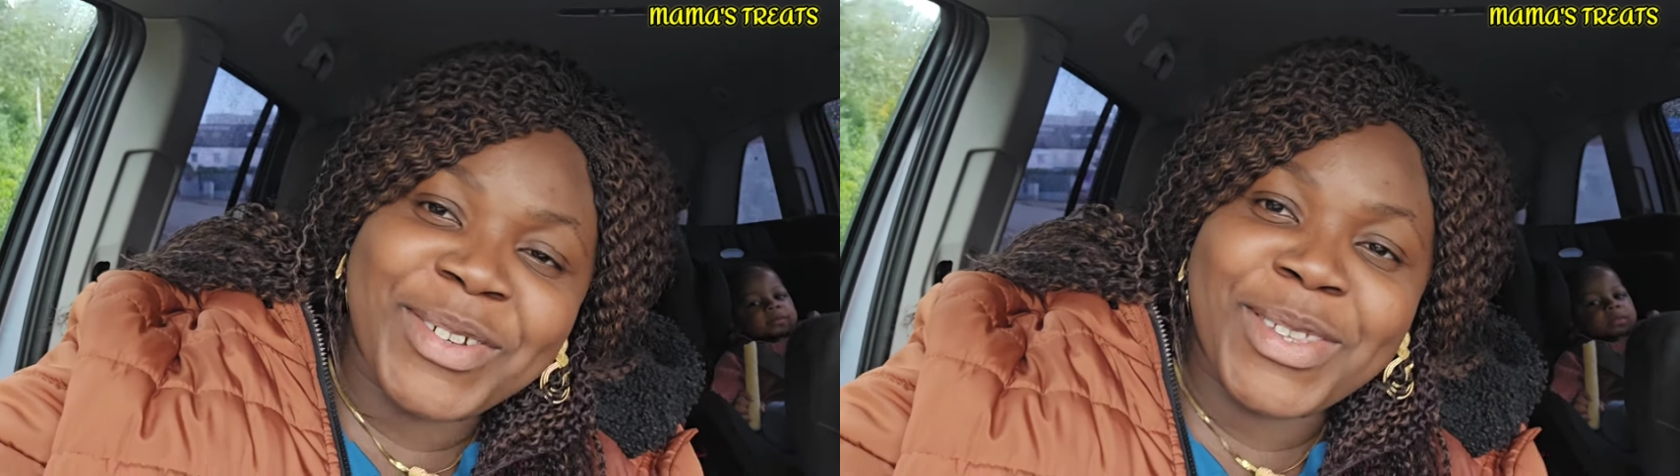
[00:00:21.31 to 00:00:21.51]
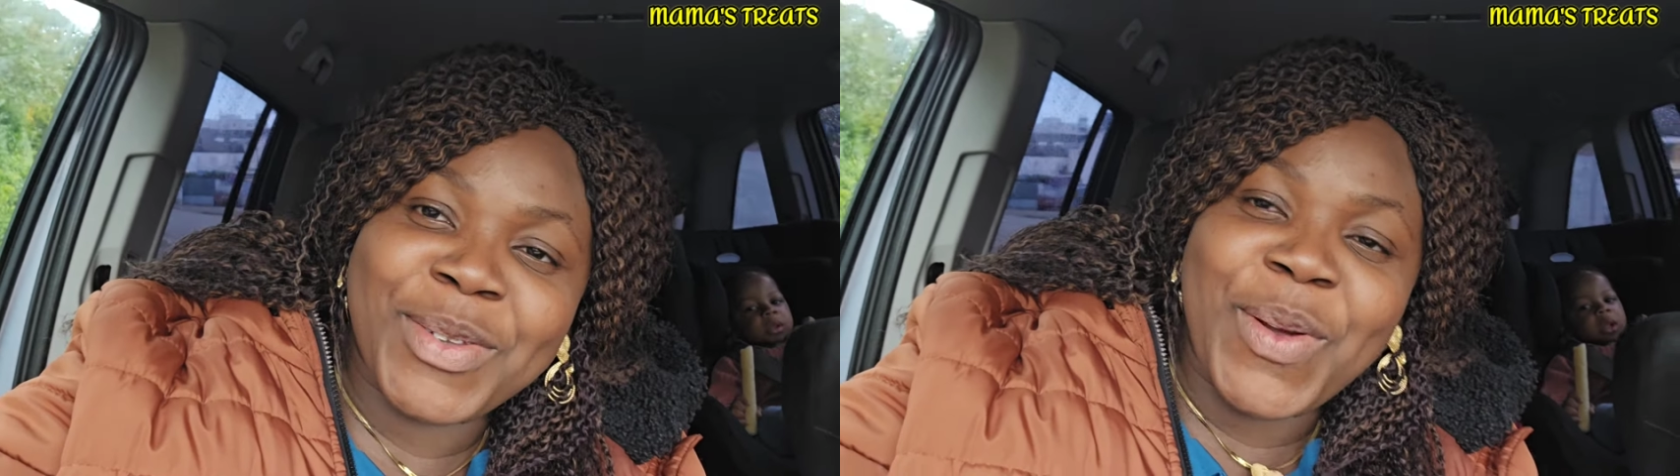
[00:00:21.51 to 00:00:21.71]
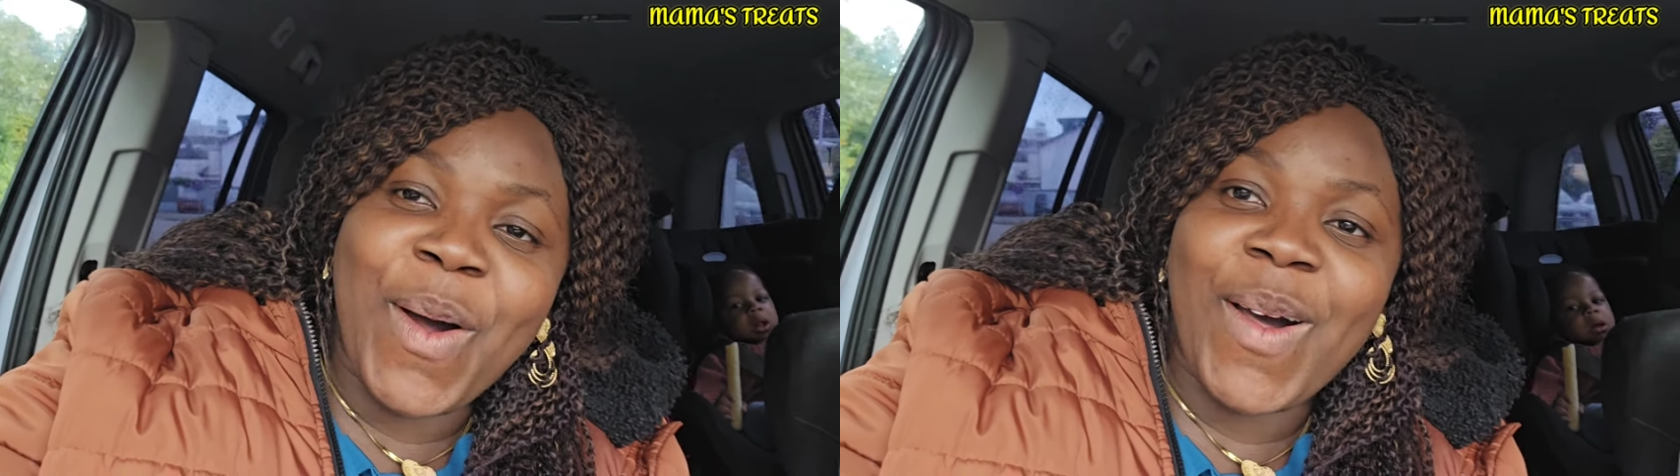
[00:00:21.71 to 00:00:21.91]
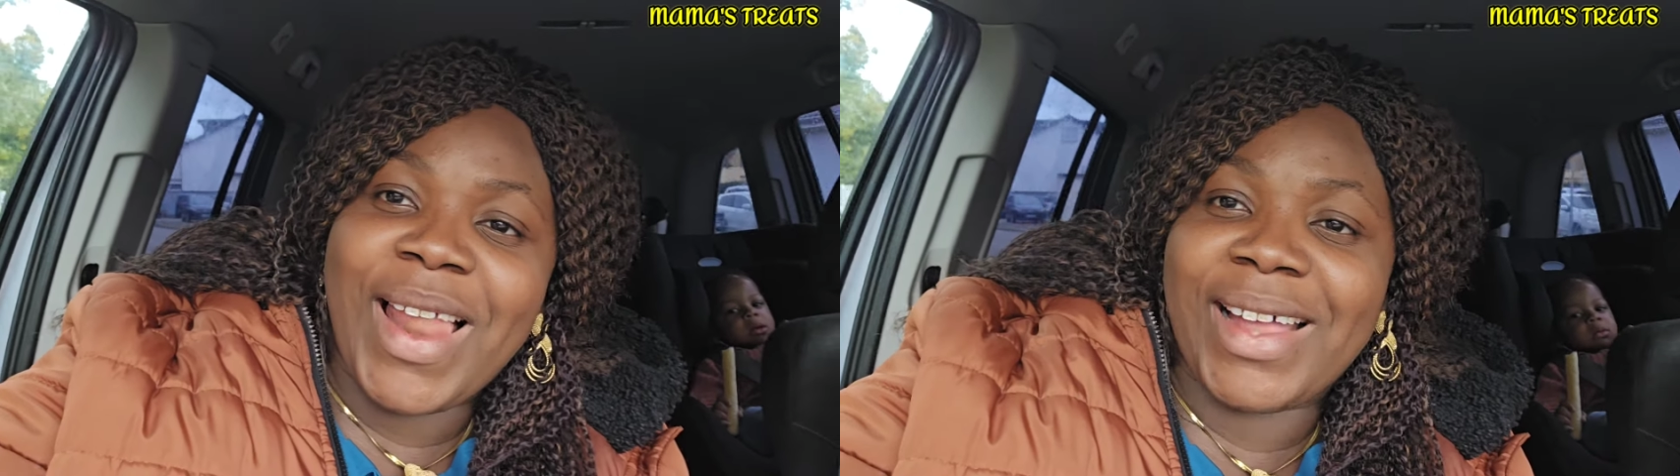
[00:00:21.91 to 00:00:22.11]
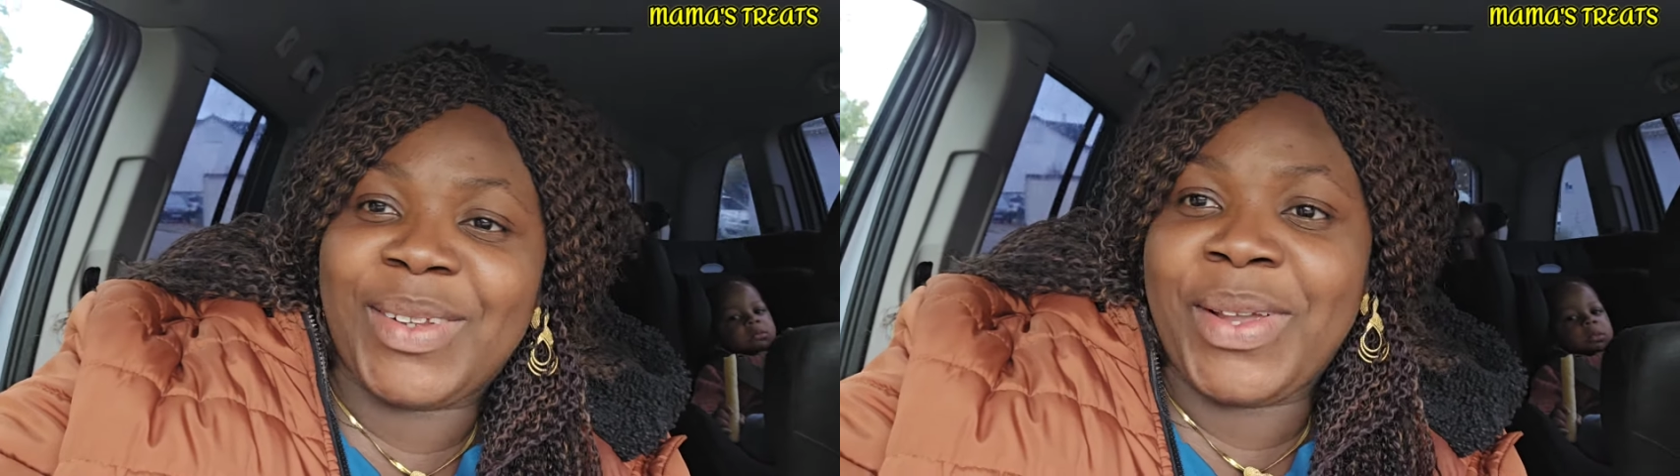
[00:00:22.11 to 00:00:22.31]
Trust you
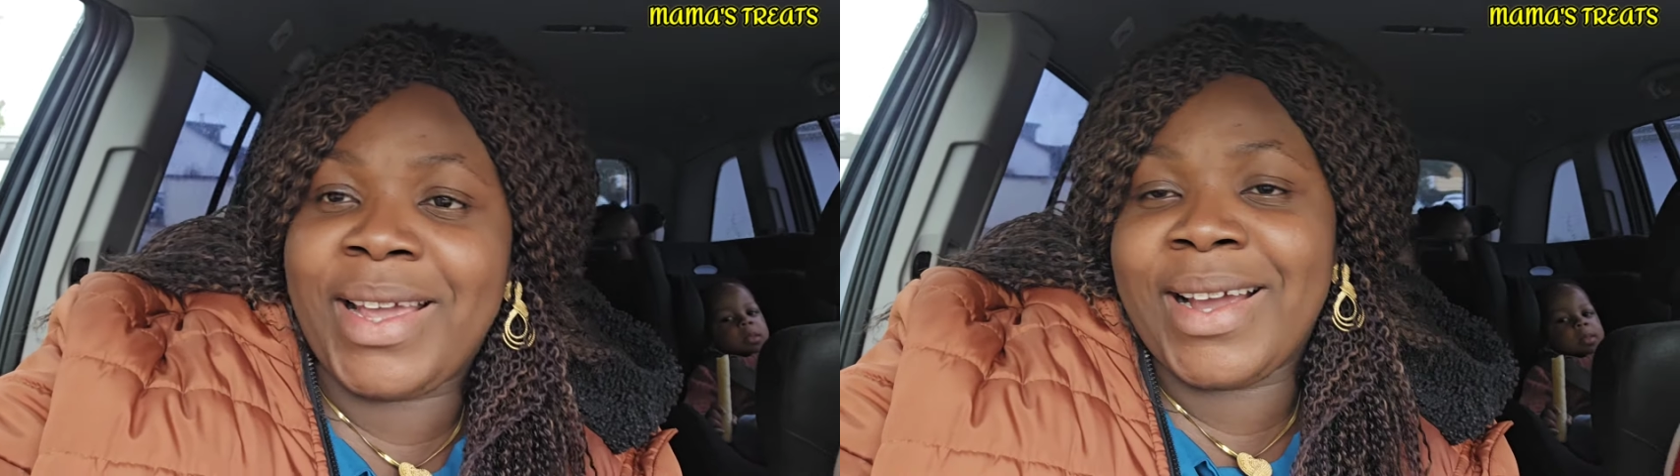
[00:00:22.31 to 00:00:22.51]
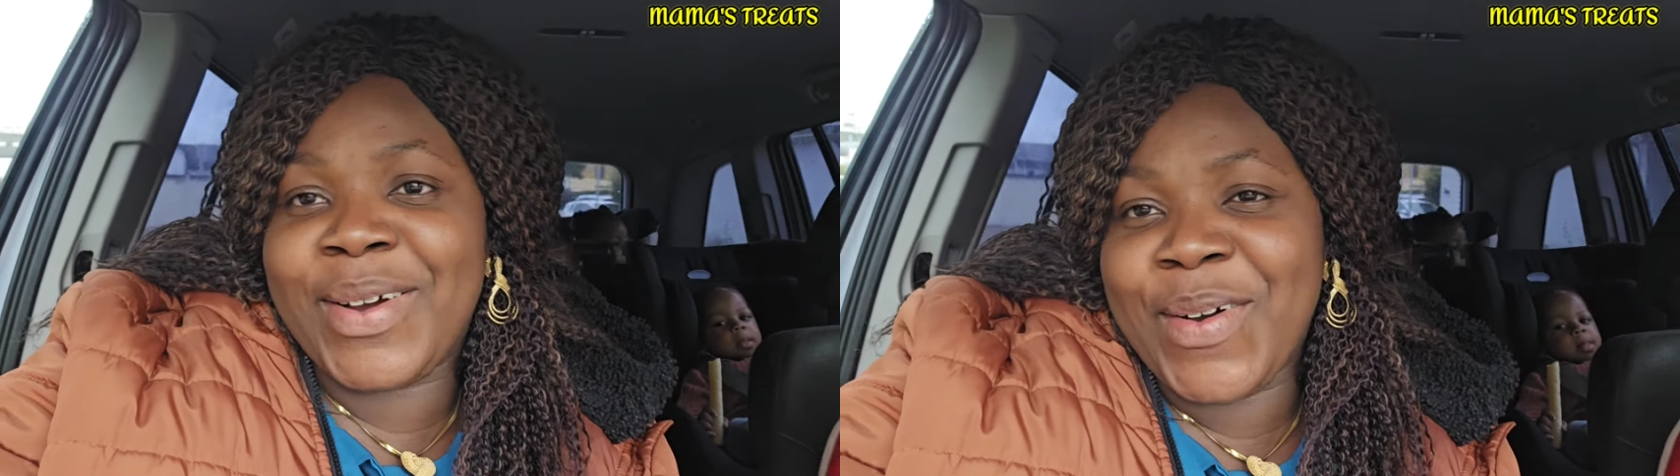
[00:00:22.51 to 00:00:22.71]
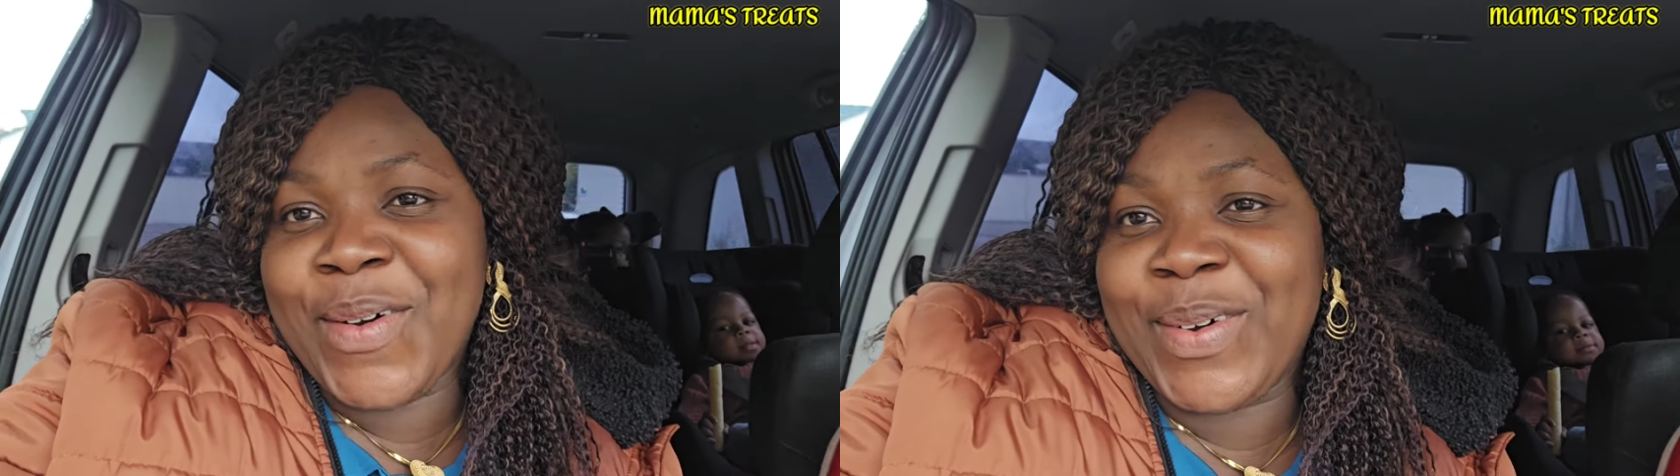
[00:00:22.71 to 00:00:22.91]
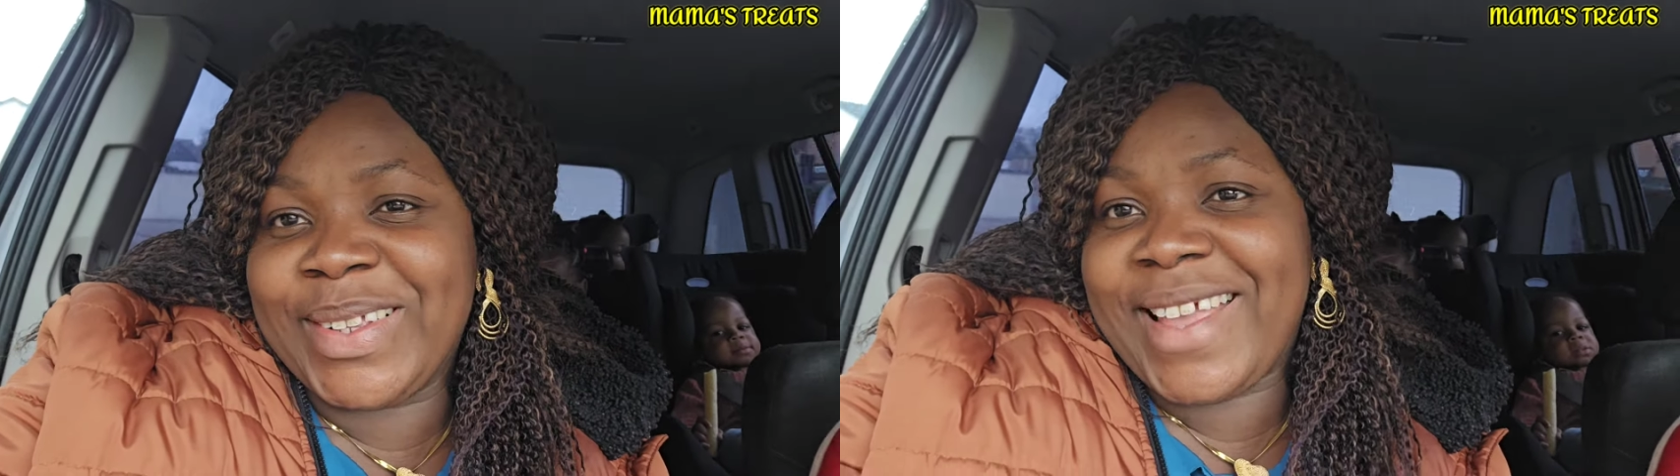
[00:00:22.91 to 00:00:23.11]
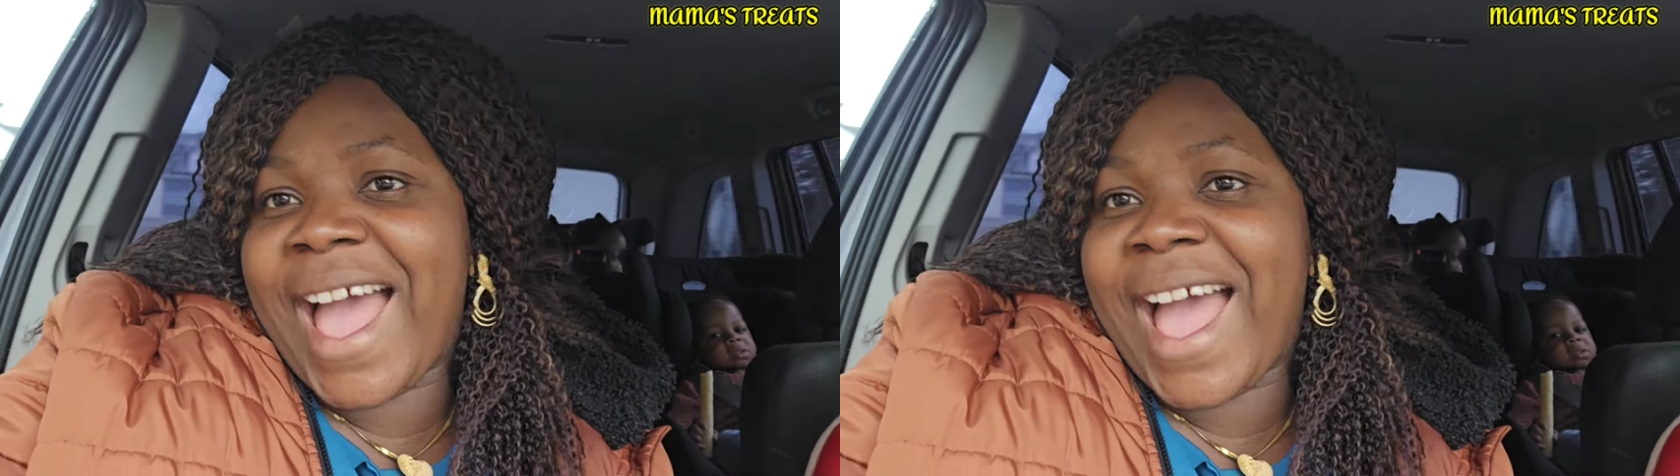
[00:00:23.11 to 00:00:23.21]
all are doing good.